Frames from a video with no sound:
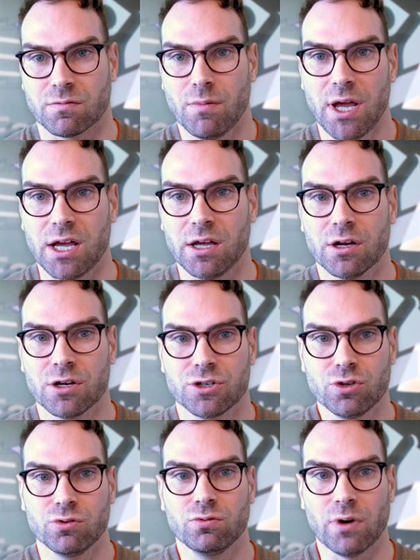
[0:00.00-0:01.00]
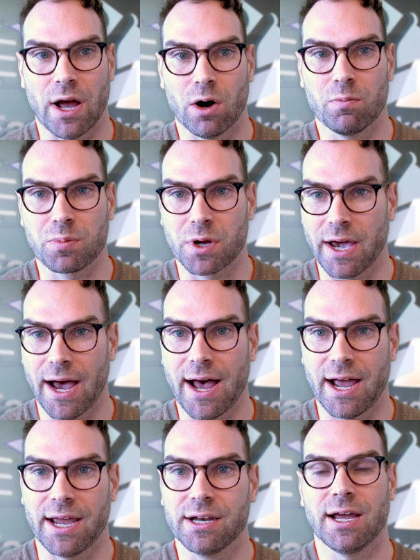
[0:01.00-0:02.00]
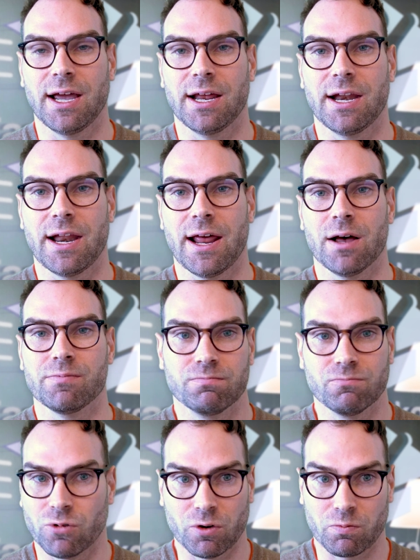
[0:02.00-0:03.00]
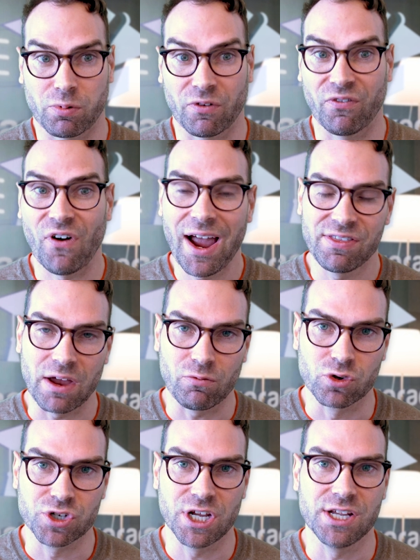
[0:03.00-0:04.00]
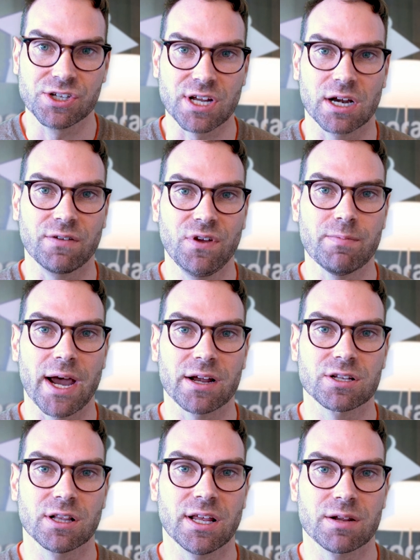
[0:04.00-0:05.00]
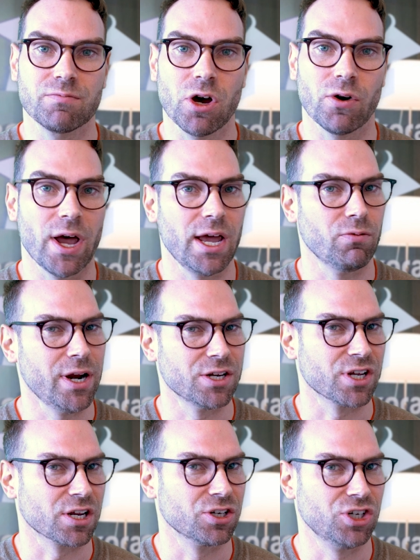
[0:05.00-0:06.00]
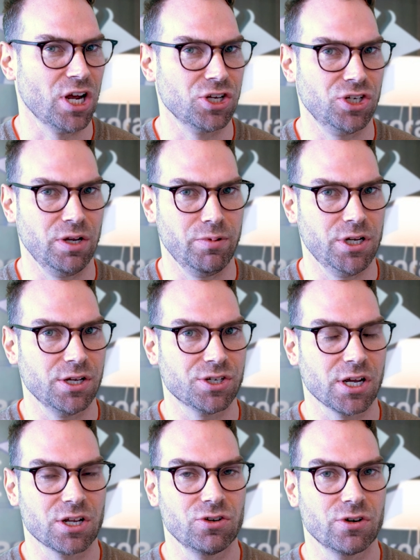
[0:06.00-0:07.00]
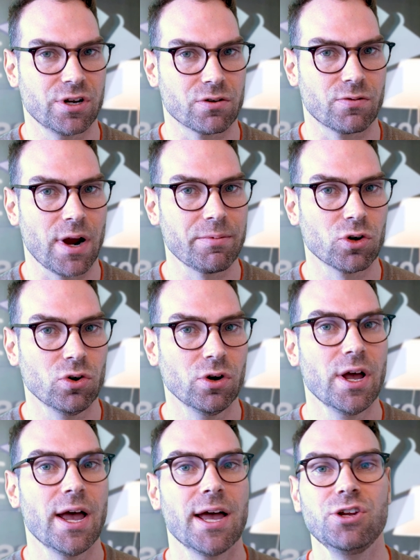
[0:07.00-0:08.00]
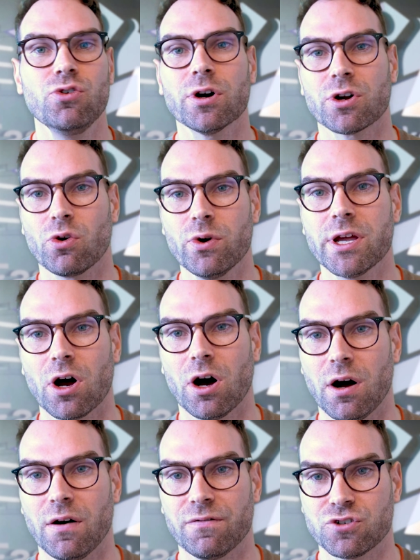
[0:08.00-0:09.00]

me to help guide and help provide that routine steady feedback to let him know, hey, wait a second, ChatGPT is taking you down a rabbit hole and you are going off